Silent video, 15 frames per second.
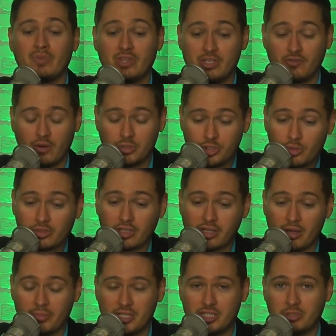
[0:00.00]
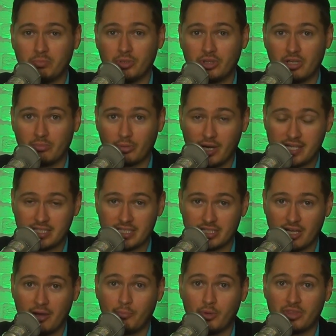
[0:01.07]
these pharmaceutical companies to put their
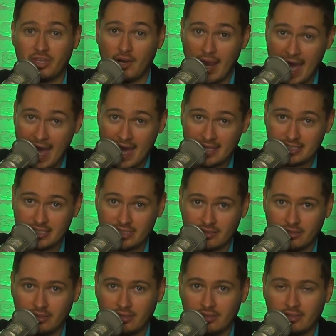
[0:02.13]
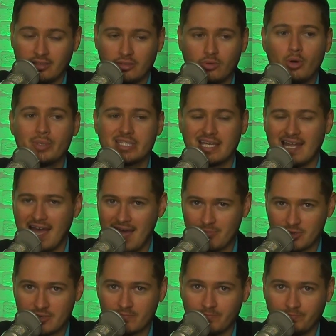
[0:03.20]
prices up with their ads, well, what's going to
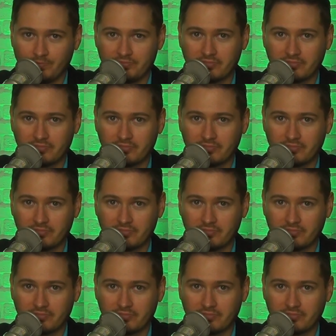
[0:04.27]
happen?